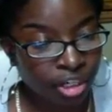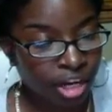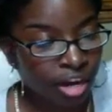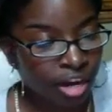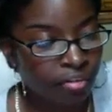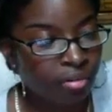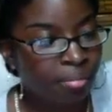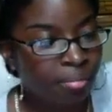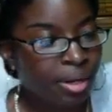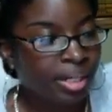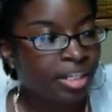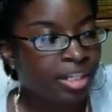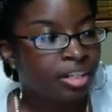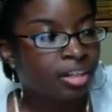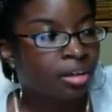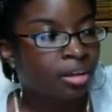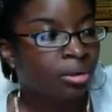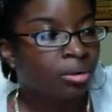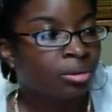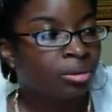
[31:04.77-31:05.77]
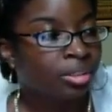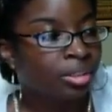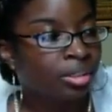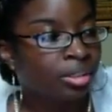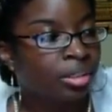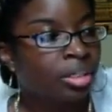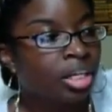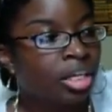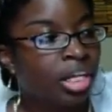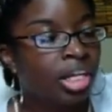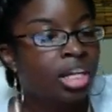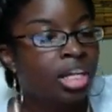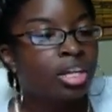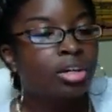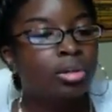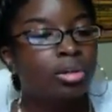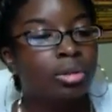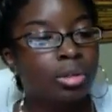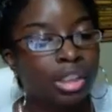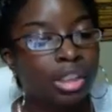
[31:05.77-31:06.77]
Everybody knows the
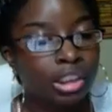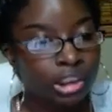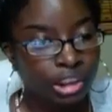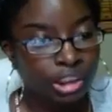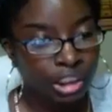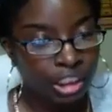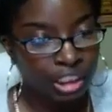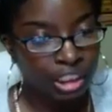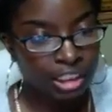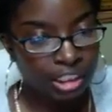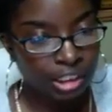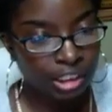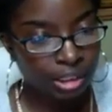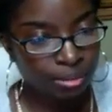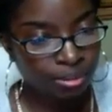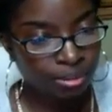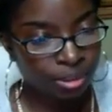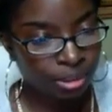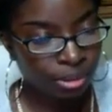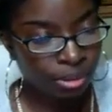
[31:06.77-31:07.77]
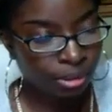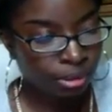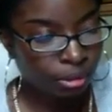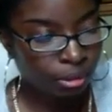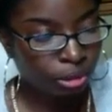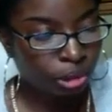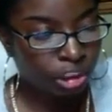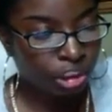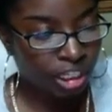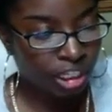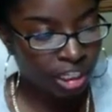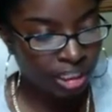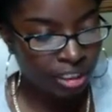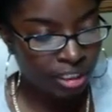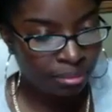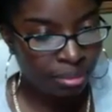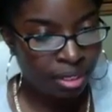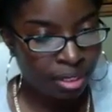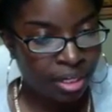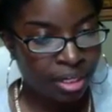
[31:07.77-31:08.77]
crushing substernal chest
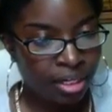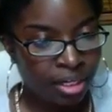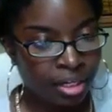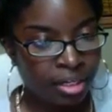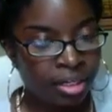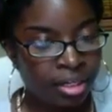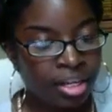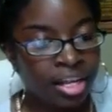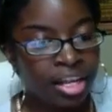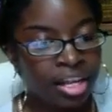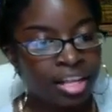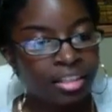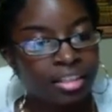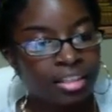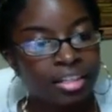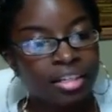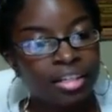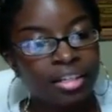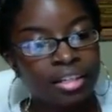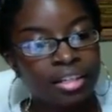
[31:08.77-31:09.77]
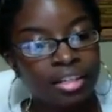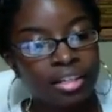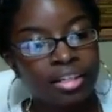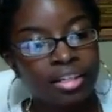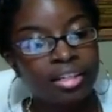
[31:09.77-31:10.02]
pain, the